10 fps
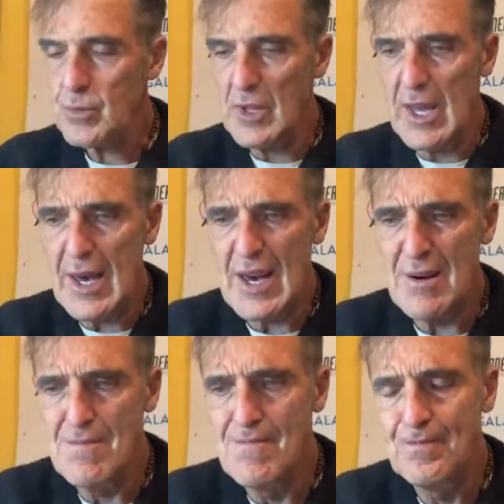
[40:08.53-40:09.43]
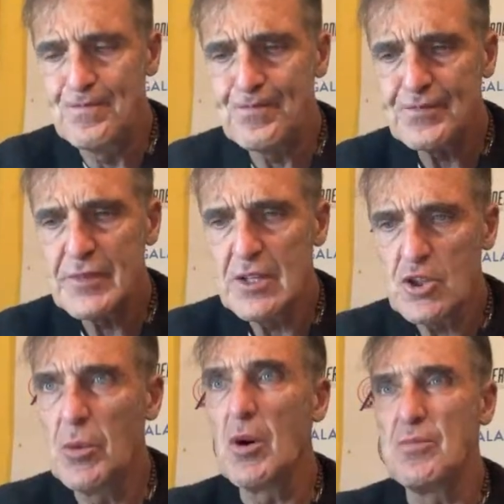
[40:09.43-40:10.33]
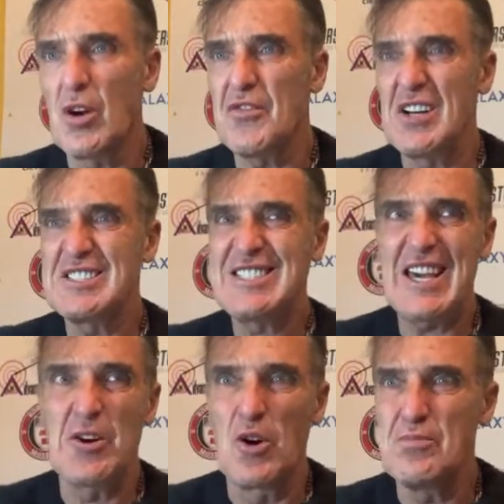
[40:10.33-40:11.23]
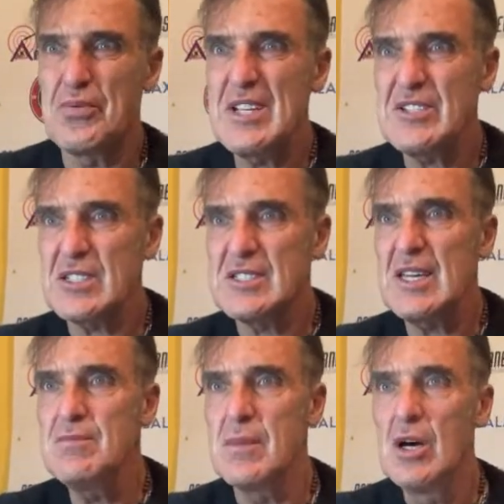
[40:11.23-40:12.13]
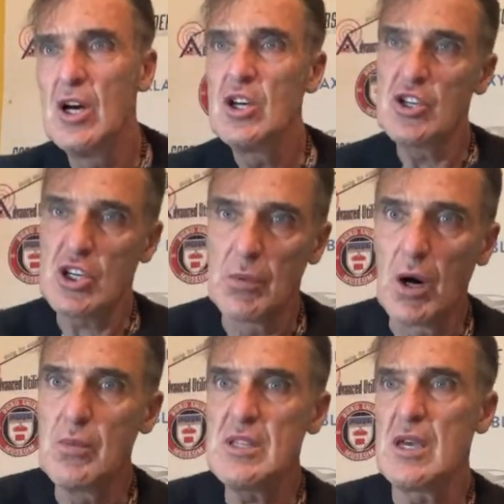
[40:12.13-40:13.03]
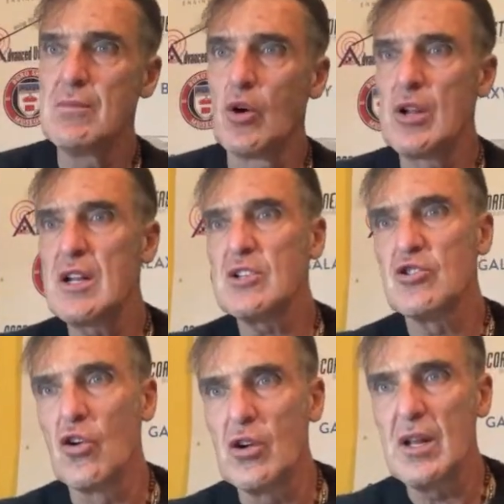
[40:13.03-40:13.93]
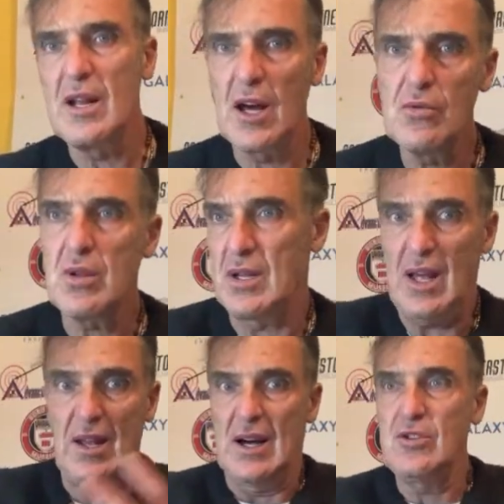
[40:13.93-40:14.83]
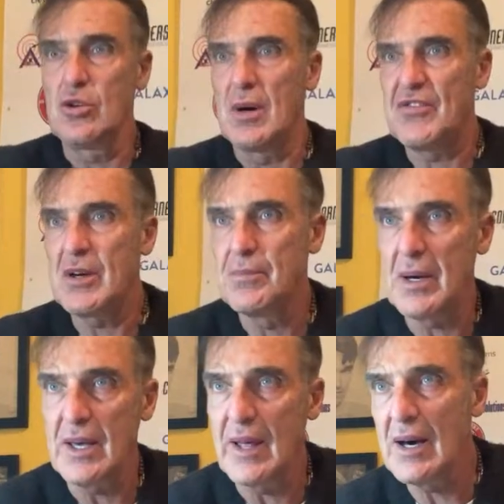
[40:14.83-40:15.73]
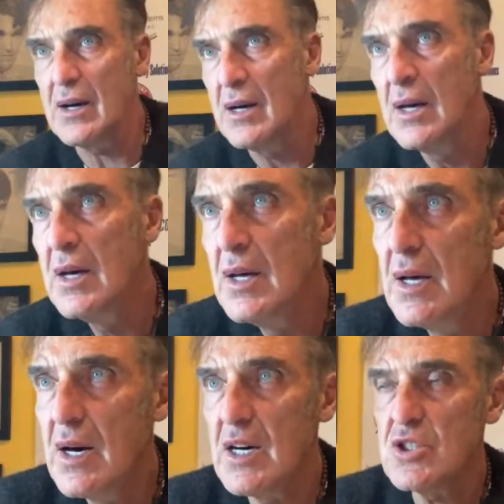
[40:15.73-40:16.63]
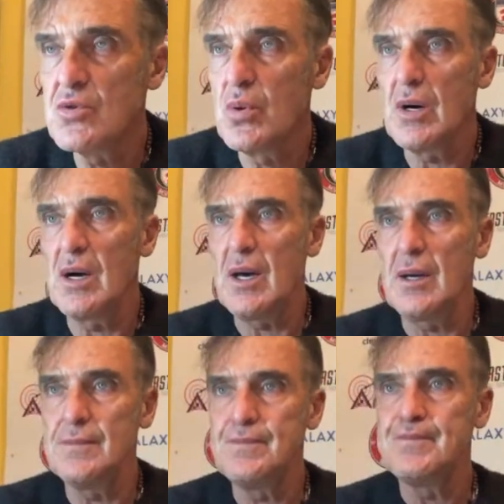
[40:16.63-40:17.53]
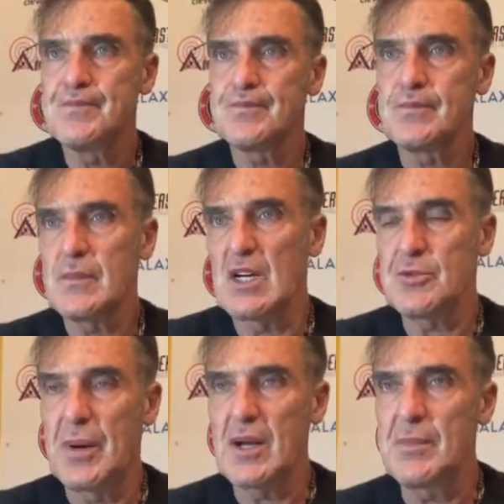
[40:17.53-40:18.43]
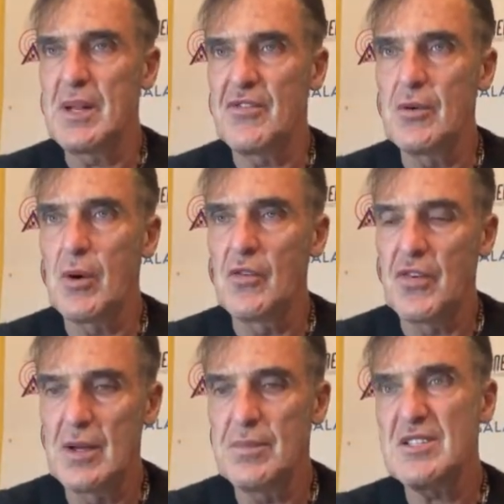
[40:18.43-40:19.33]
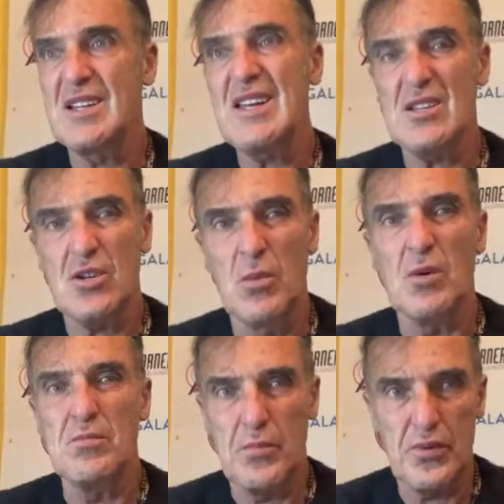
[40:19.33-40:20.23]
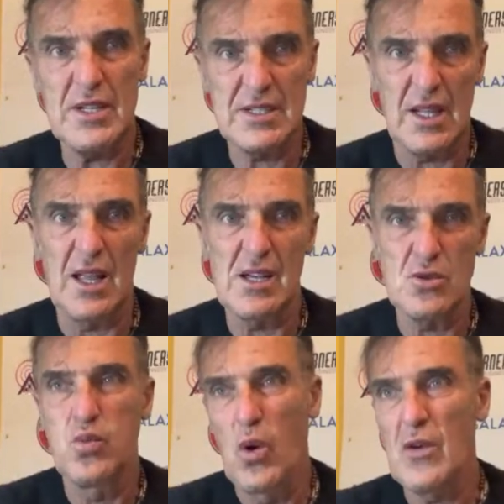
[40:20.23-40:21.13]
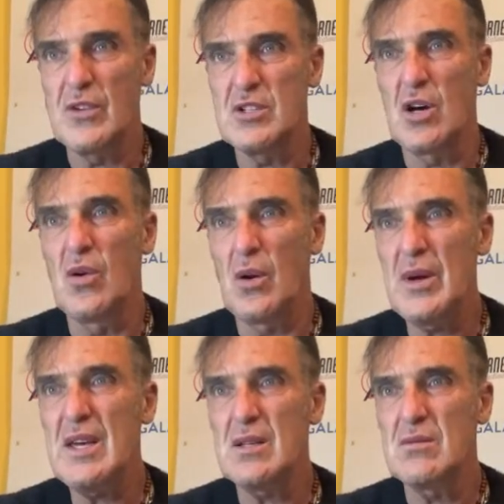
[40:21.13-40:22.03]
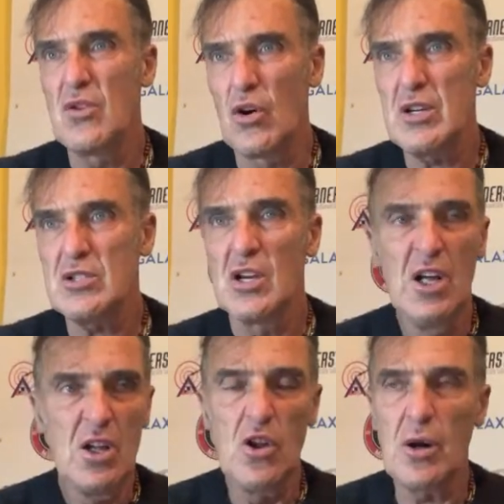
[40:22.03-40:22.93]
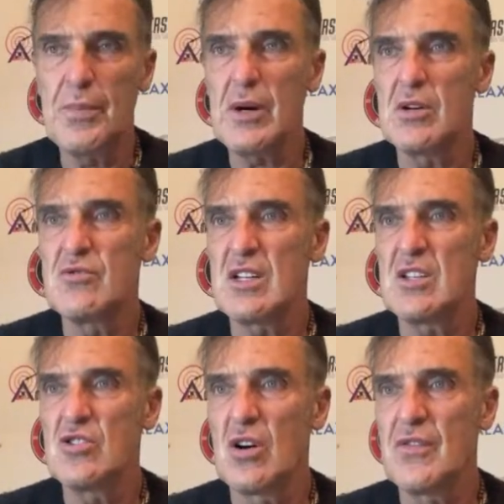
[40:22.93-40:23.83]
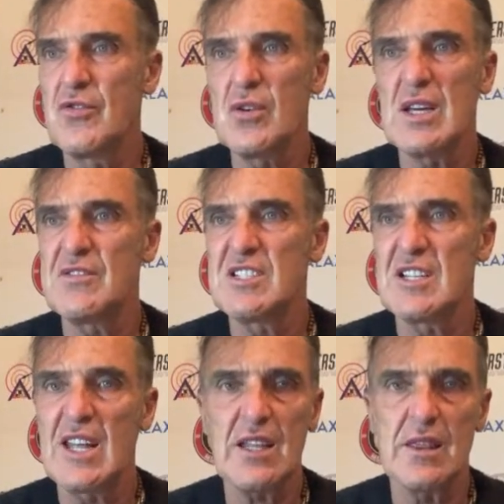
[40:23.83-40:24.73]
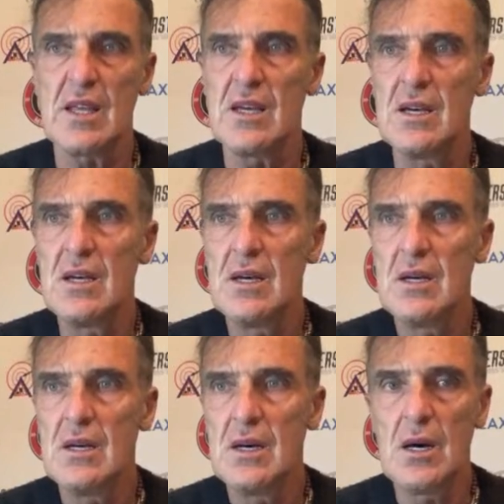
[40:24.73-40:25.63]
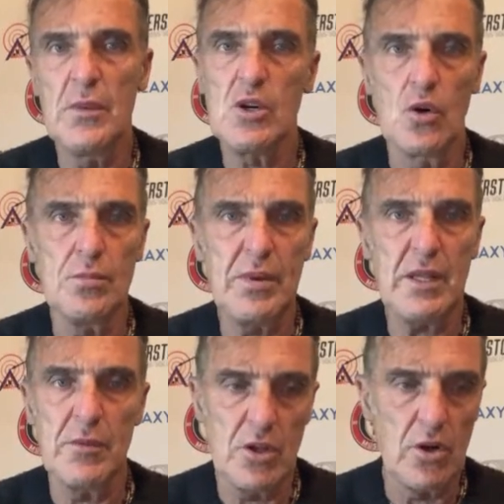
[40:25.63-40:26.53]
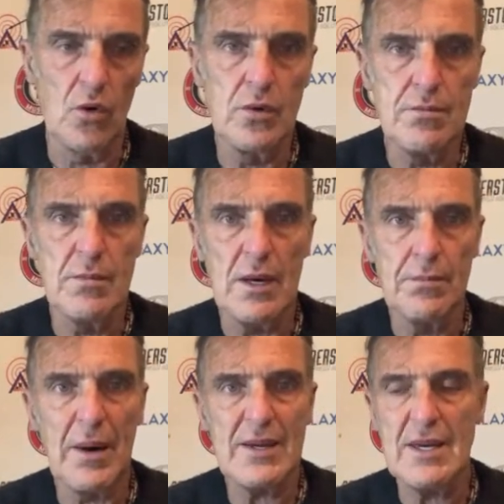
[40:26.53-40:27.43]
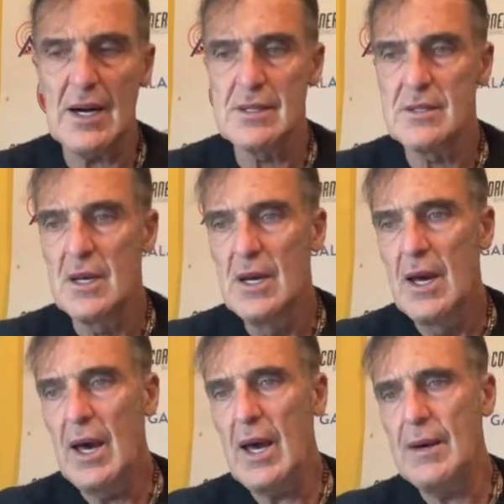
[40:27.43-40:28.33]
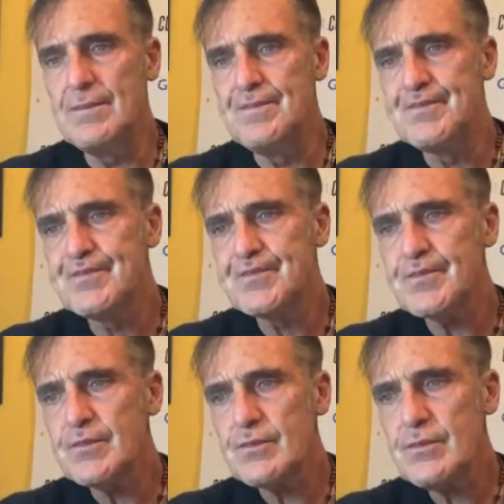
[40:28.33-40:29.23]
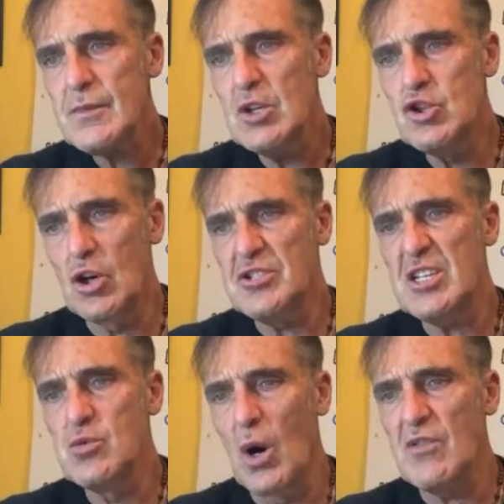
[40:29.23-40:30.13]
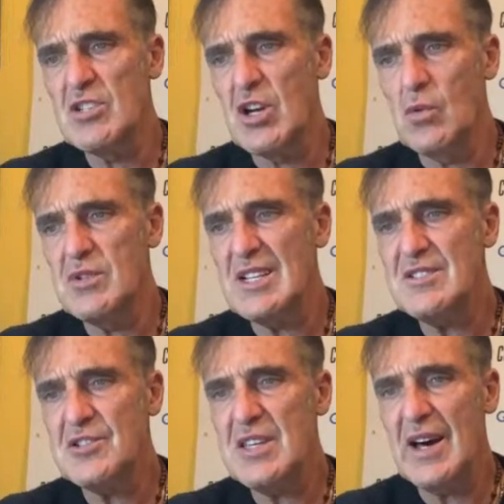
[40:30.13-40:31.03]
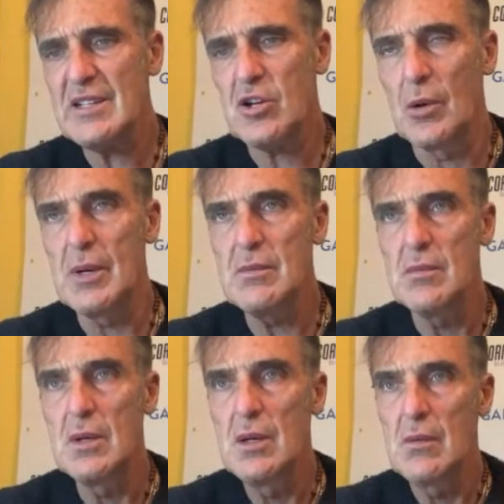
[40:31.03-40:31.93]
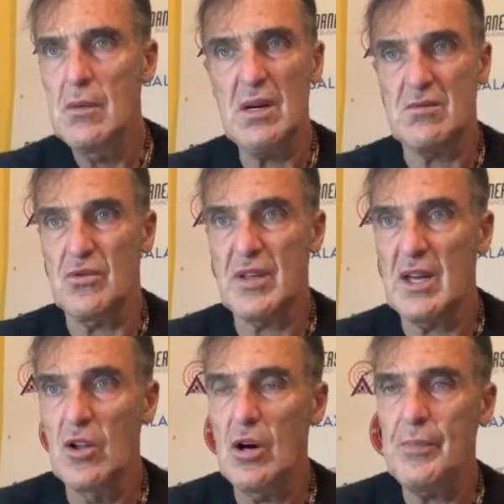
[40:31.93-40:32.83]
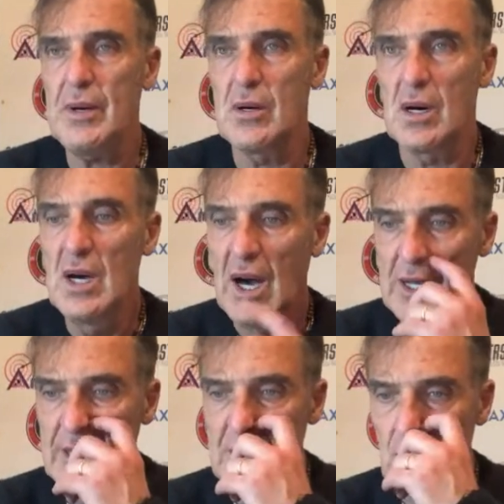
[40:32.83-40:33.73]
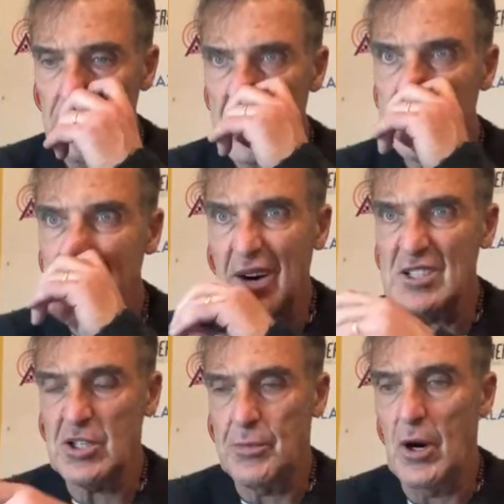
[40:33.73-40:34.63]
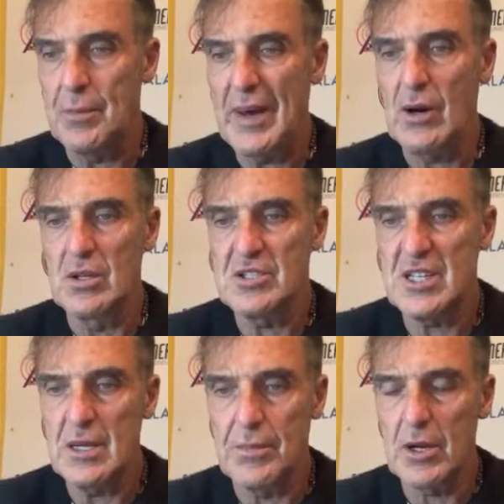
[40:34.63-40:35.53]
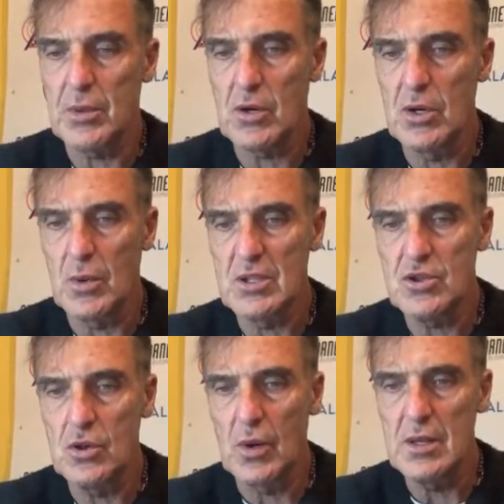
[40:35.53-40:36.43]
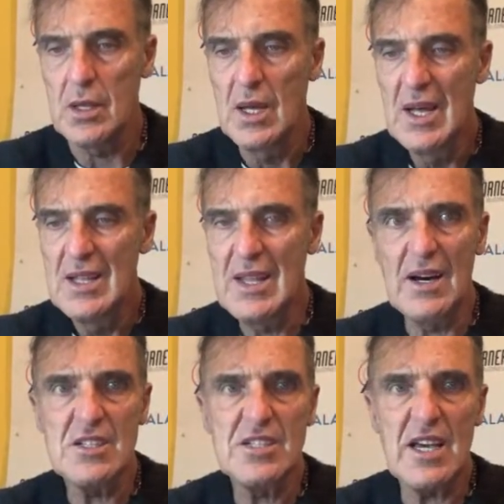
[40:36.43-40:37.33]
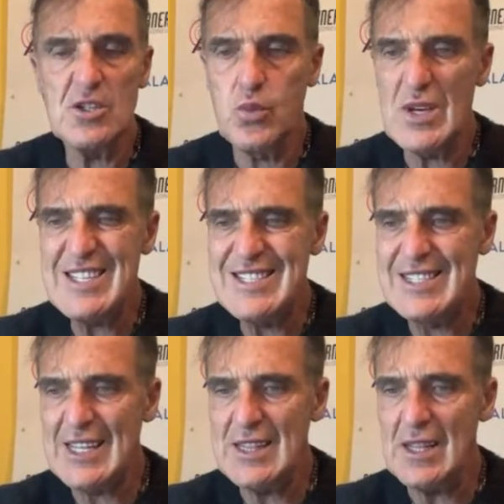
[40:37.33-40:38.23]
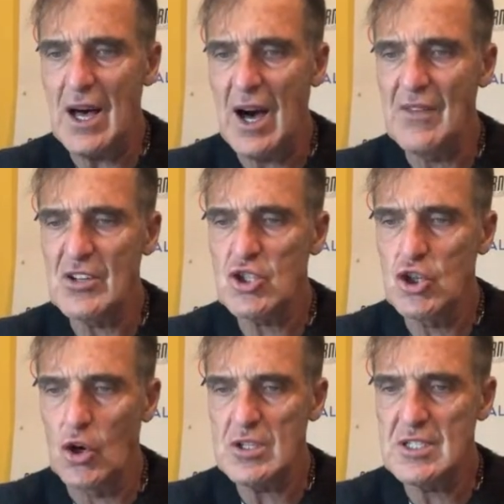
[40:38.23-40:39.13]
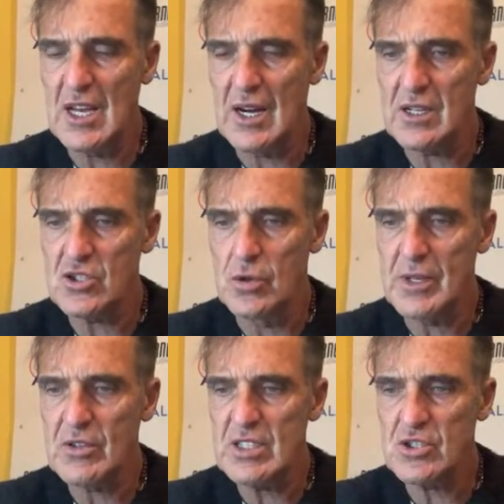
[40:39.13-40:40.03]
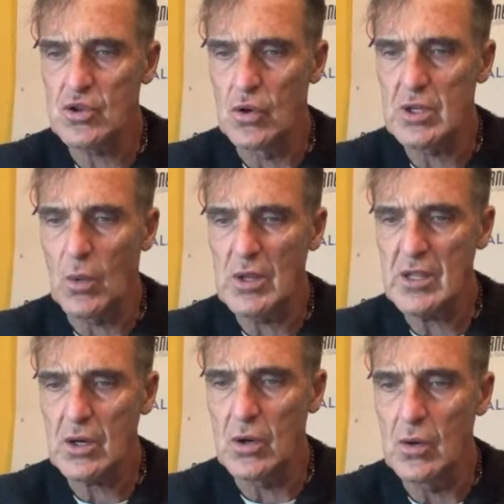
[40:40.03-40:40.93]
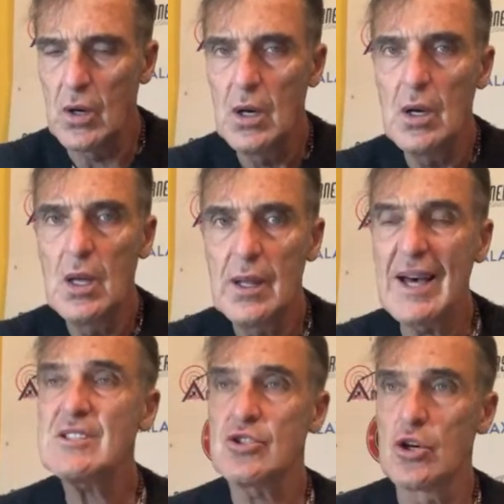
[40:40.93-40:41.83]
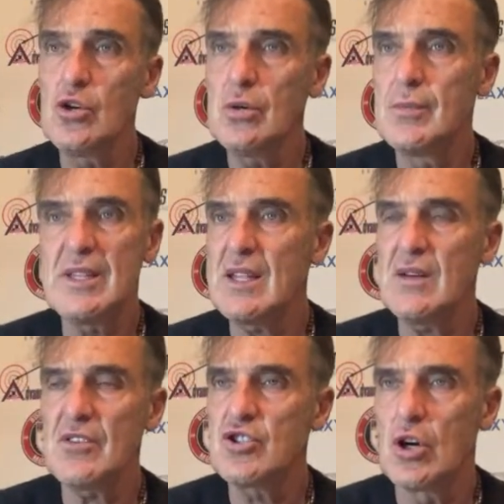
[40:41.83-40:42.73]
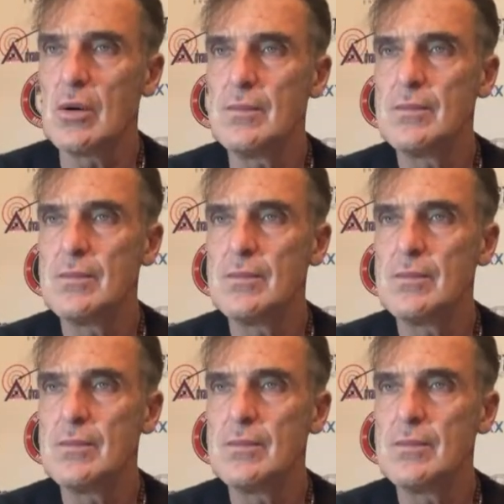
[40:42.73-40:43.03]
Come on, Borough fans, get on, praise your team. You come on when you're moaning and groaning and out, and I do my fair bit of that. That's what as part of being a football fan. But tonight, come on, praise the lads. What a result. Away Norwich, a lot of people had written us off, no gave us an earthly, and we go and beat them in their own backyard. John says, what a result, didn't see that coming. I don't think a lot of people. I'd like to know how many people actually put a bet on saying that Borough were going to win 2-1. Nelly says, we didn't have a shot on target till McGree scored a wonder goal. That's true. We didn't have a shot.